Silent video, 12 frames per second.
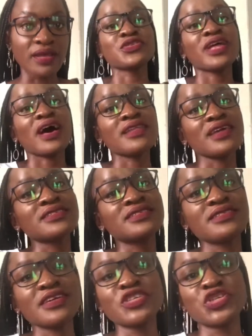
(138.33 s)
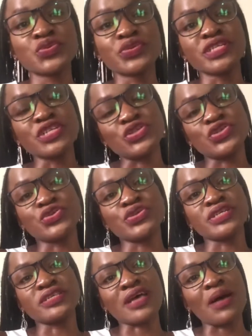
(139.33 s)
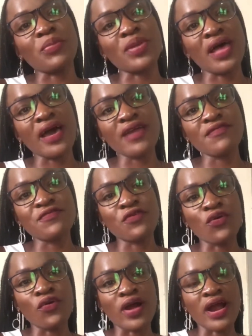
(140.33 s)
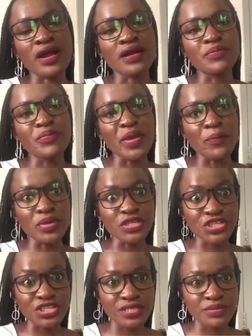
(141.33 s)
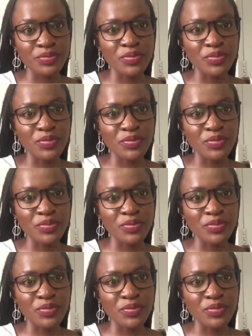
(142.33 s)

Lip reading: So the next stage you will need to do is apply for a membership